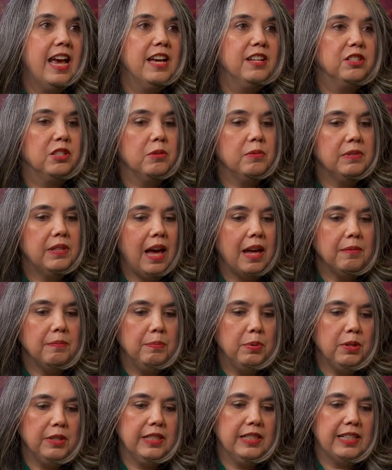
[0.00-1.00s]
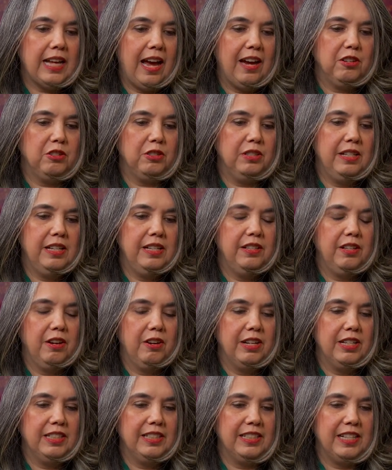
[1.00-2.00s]
So that book is actually, there
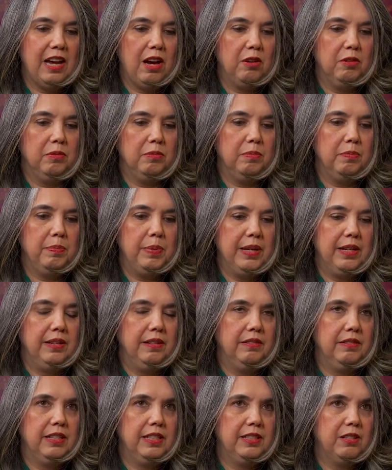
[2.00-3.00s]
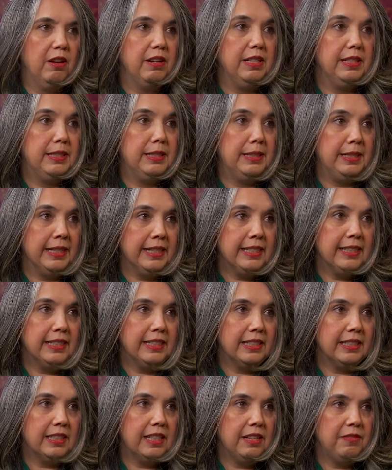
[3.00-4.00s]
has now been, it's on its
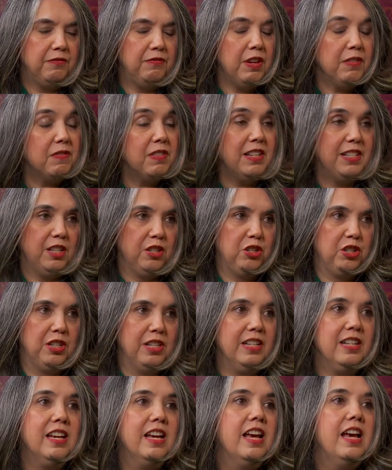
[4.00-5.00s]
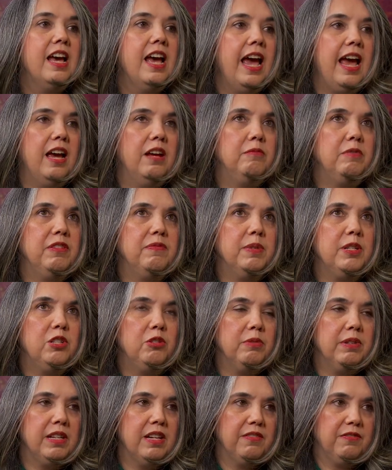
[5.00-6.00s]
sixth, uh, fifth edition, and we've been
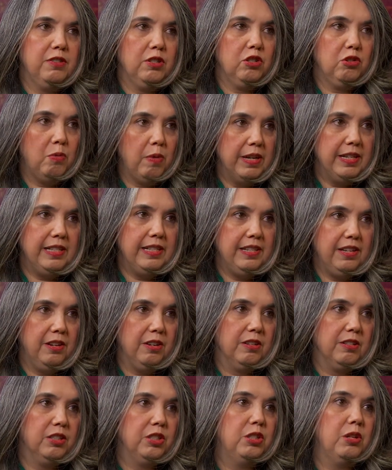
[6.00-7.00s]
doing it for 20 years.